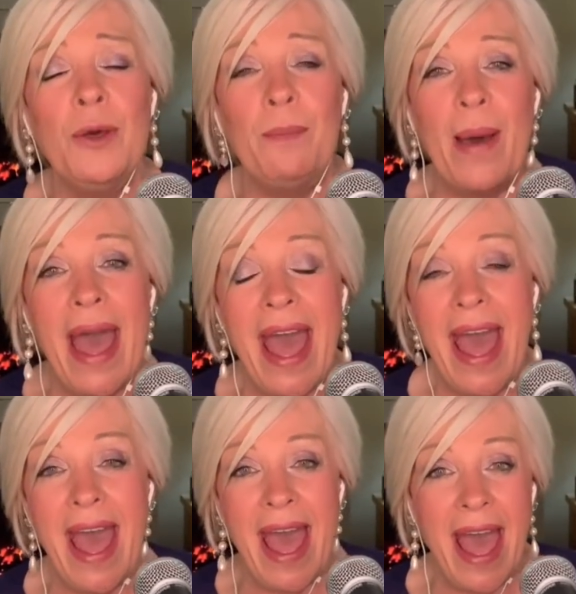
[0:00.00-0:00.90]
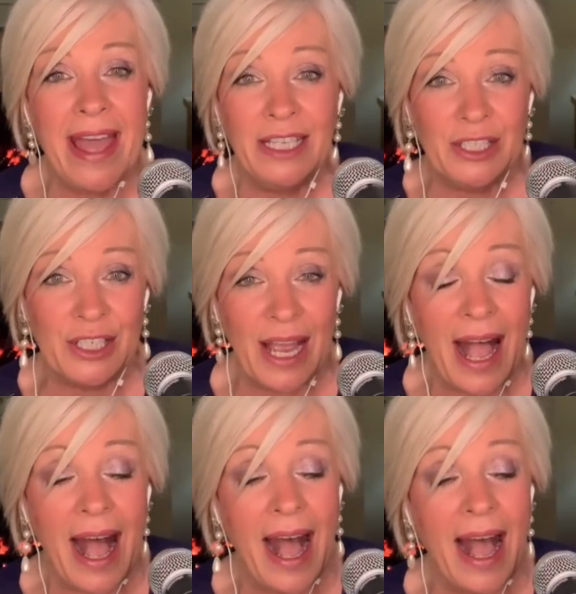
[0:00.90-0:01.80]
bad
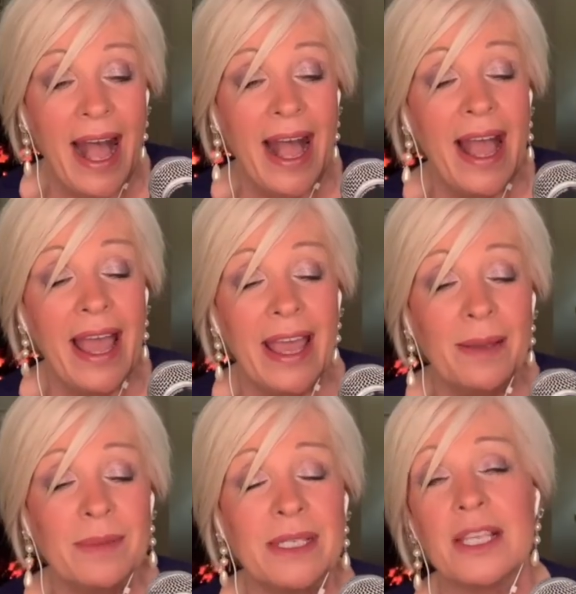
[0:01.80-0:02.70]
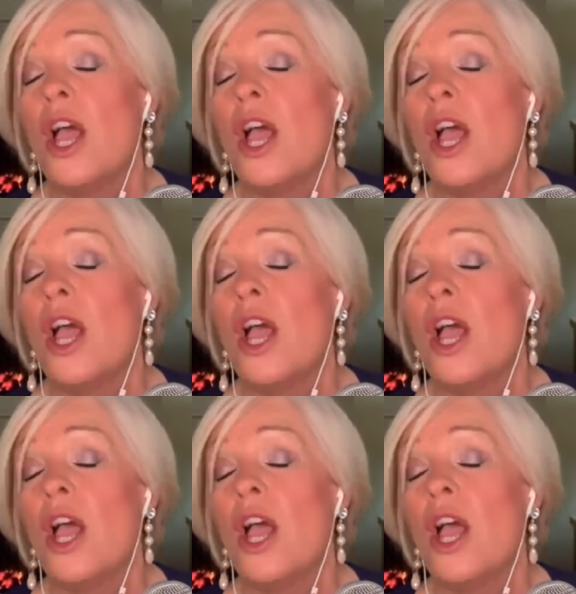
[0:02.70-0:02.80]
times,